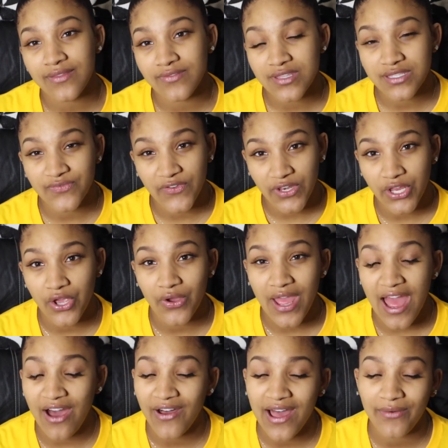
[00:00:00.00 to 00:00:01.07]
end this video
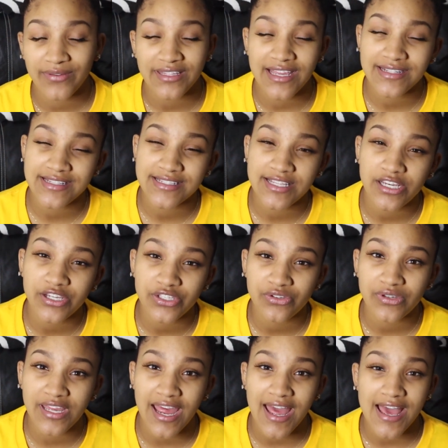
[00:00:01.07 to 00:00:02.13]
out, I would like to tell
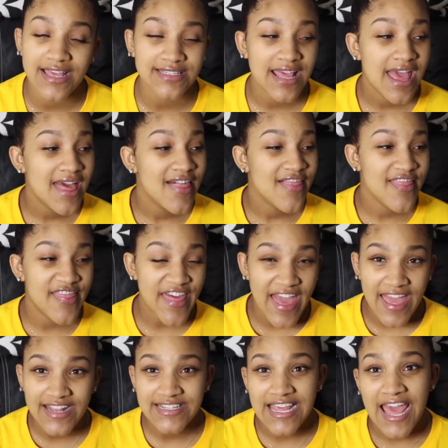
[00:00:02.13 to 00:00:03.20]
you guys
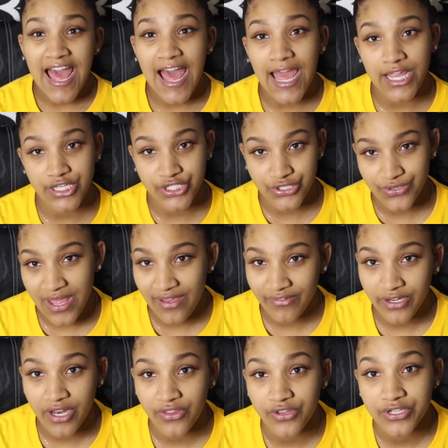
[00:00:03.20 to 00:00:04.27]
that I do
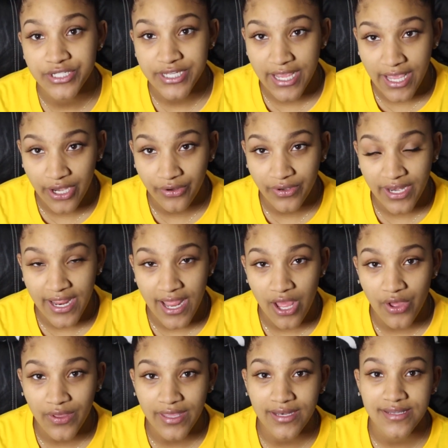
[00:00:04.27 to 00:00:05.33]
have another channel
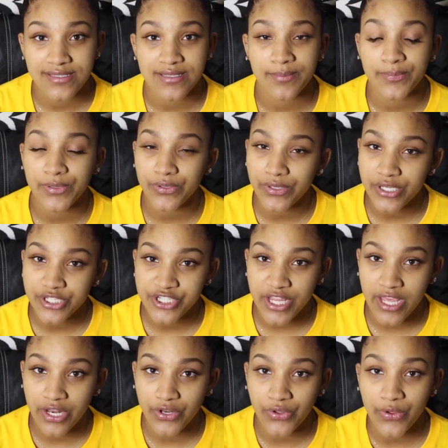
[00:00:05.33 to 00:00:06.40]
now. It is a beauty
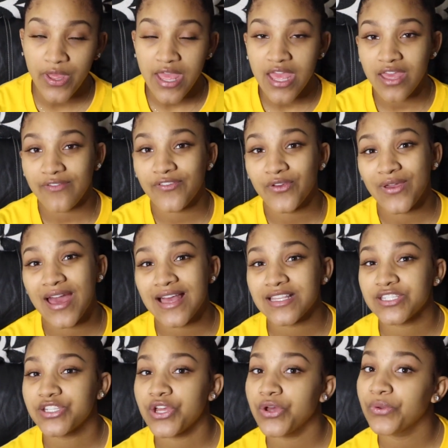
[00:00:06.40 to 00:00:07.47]
channel. If you
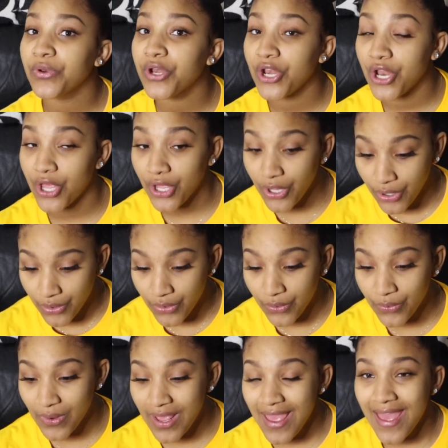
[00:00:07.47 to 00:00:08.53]
guys don't
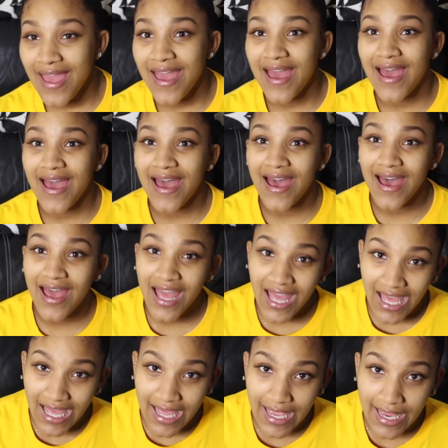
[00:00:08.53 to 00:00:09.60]
know,
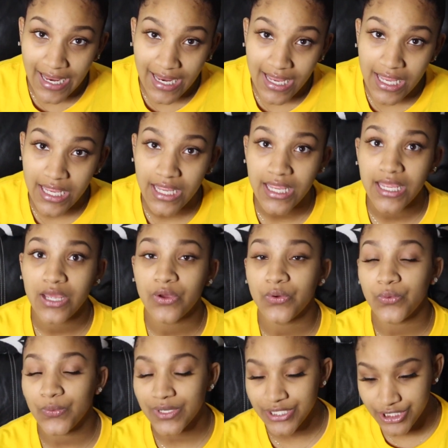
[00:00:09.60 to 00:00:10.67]
I
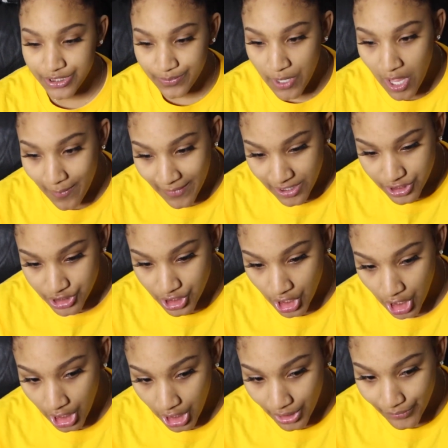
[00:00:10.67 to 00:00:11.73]
went to Paul
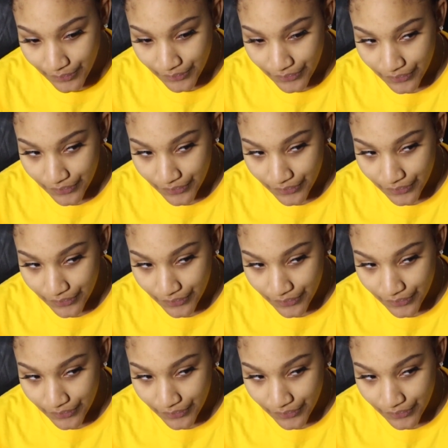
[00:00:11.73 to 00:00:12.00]
Mitchell.